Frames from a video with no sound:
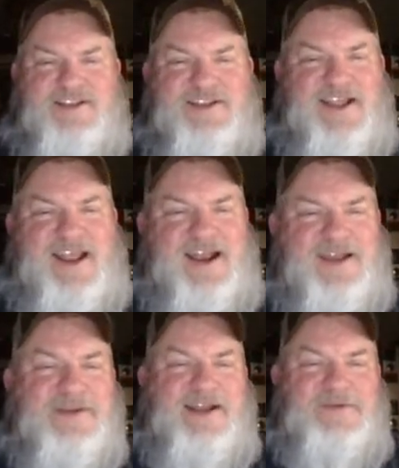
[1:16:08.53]
of breaking.
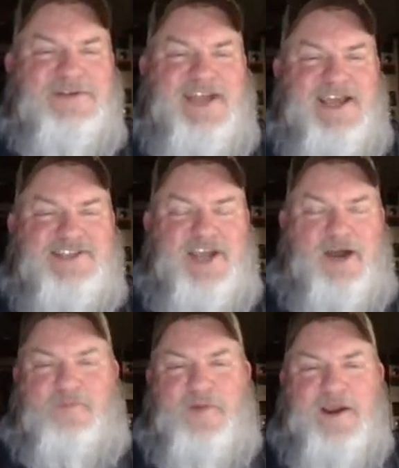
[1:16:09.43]
Let me tell you
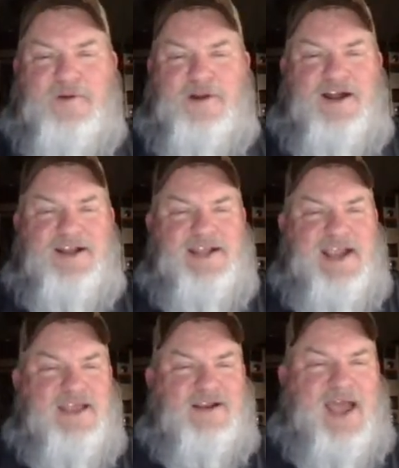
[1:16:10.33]
something. We were hunting
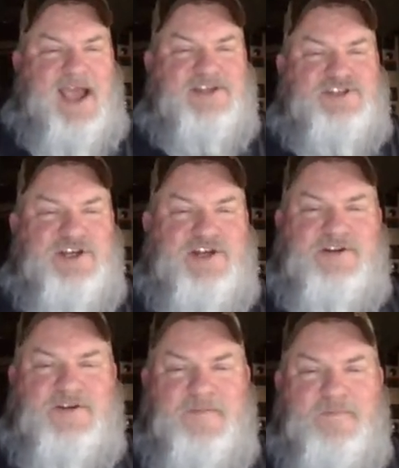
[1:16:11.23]
together last
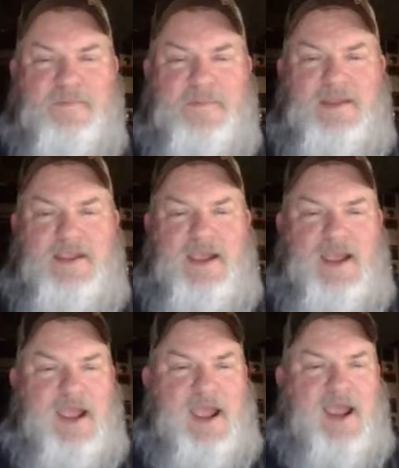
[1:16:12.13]
year,
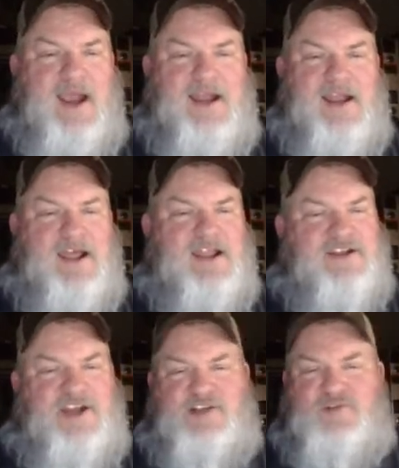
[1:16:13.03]
and
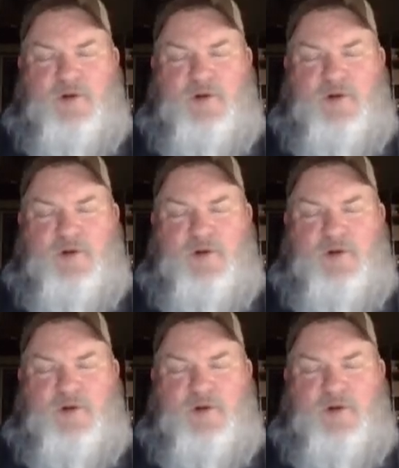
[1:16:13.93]
ducks weren't